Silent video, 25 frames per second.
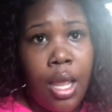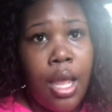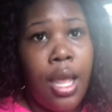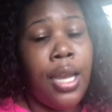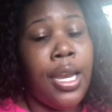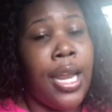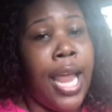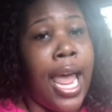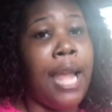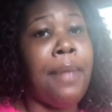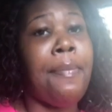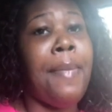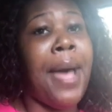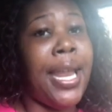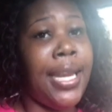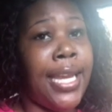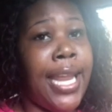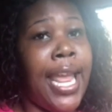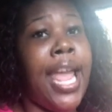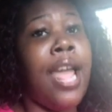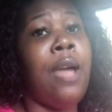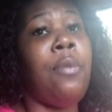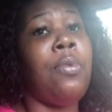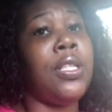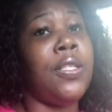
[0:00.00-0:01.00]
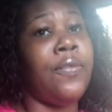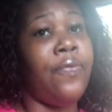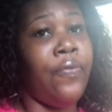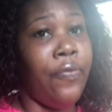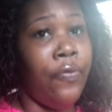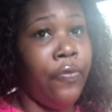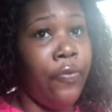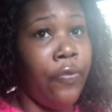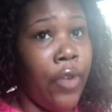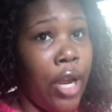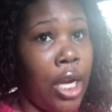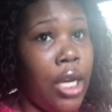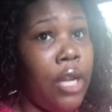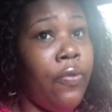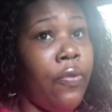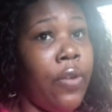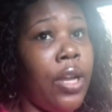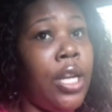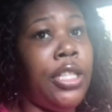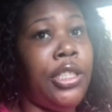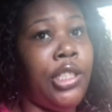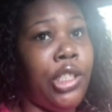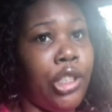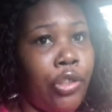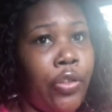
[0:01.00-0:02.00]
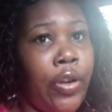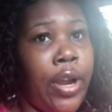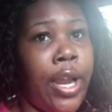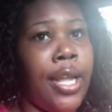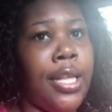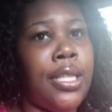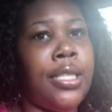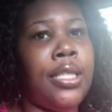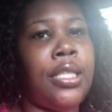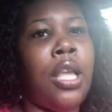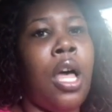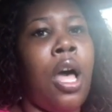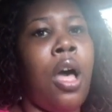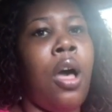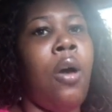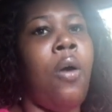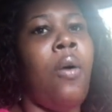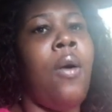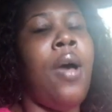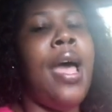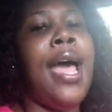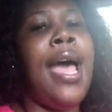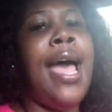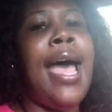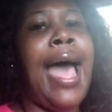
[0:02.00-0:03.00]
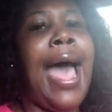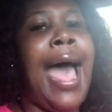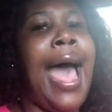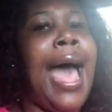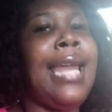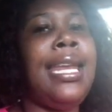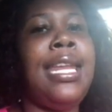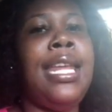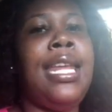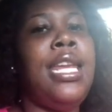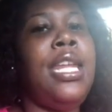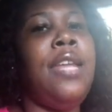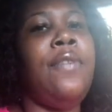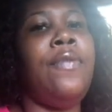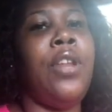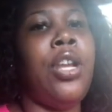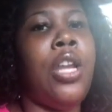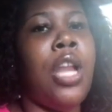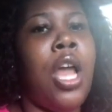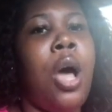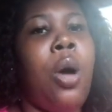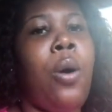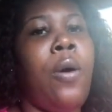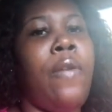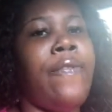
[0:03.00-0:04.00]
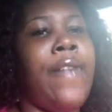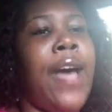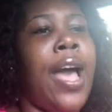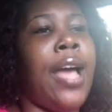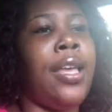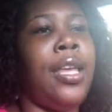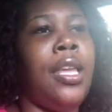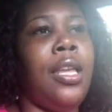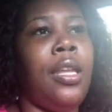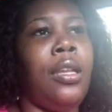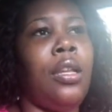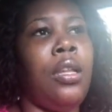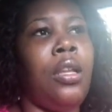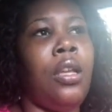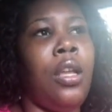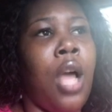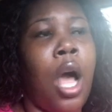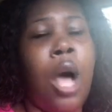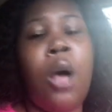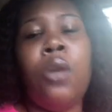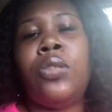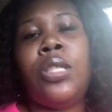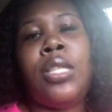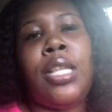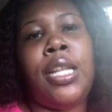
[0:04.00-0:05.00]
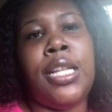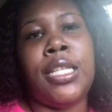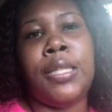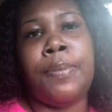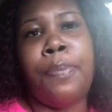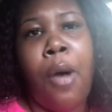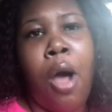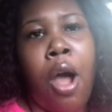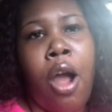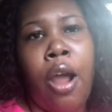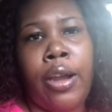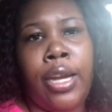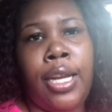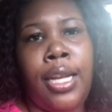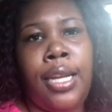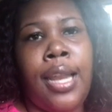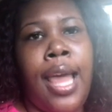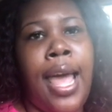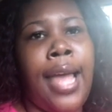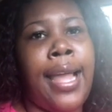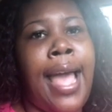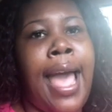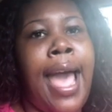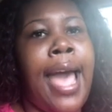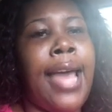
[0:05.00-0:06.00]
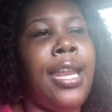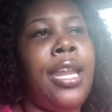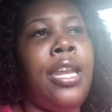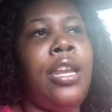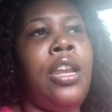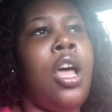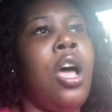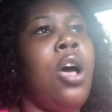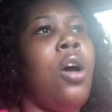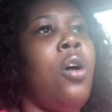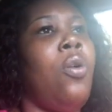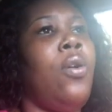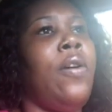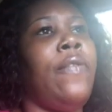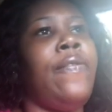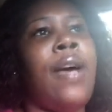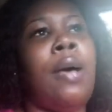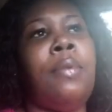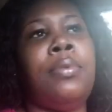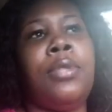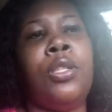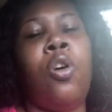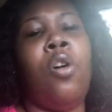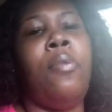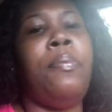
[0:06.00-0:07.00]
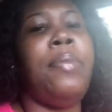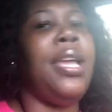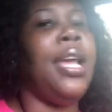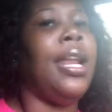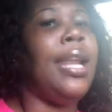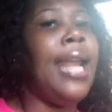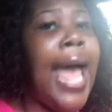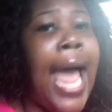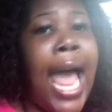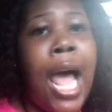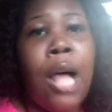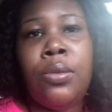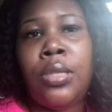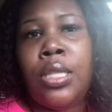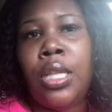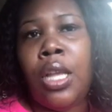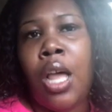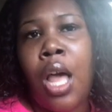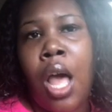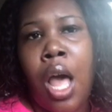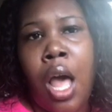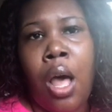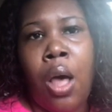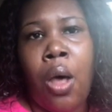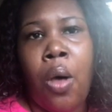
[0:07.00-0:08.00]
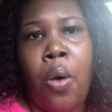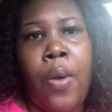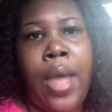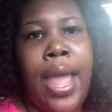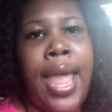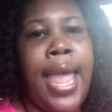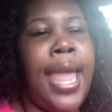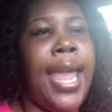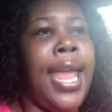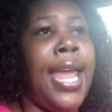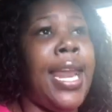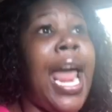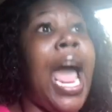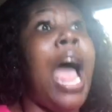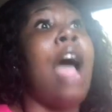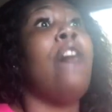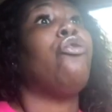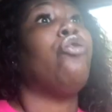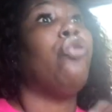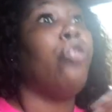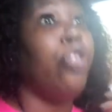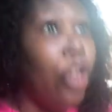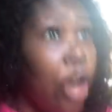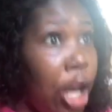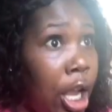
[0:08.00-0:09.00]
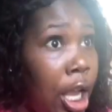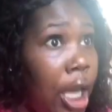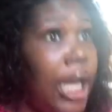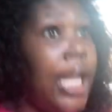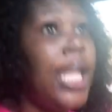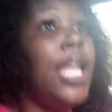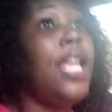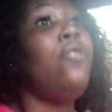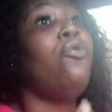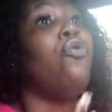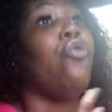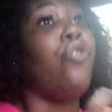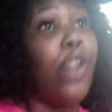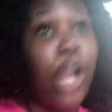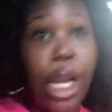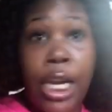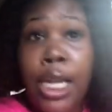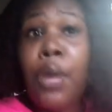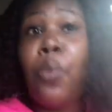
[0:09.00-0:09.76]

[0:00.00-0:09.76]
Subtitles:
Like, my dad was really, really strict. So I didn't even know if I could go to this party. Like, I didn't know if I was going to be allowed to go. And I really, really